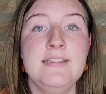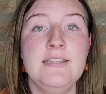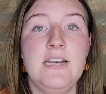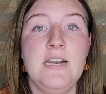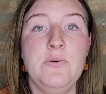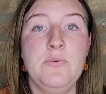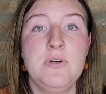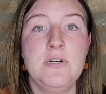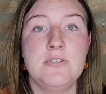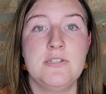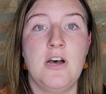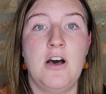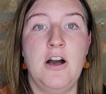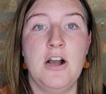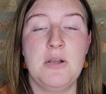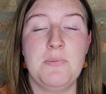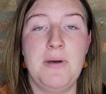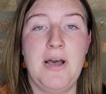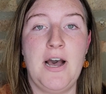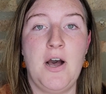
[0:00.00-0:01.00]
thing that I want to
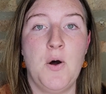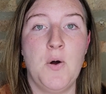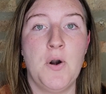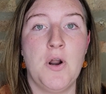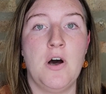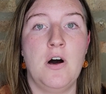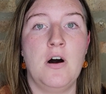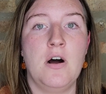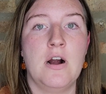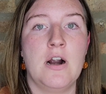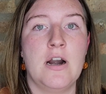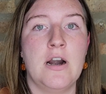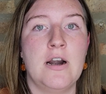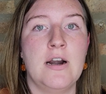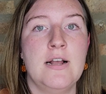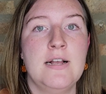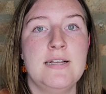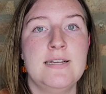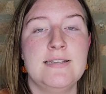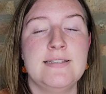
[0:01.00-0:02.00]
talk about
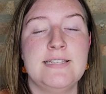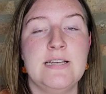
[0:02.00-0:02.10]
are